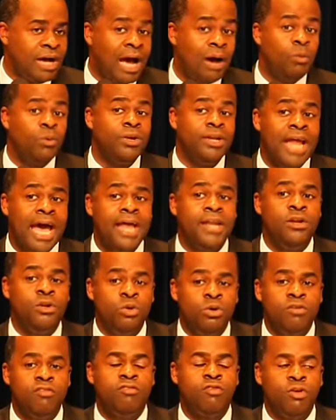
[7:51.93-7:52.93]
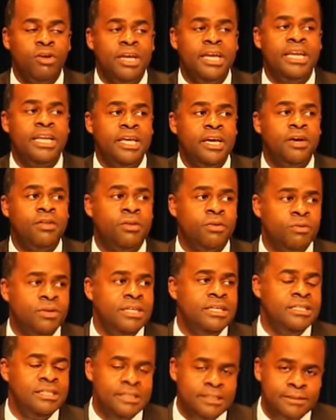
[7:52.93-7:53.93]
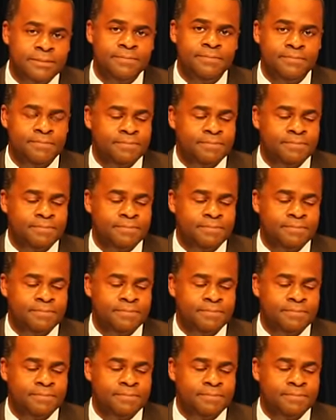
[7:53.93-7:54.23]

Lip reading: I will not do it for any other reason.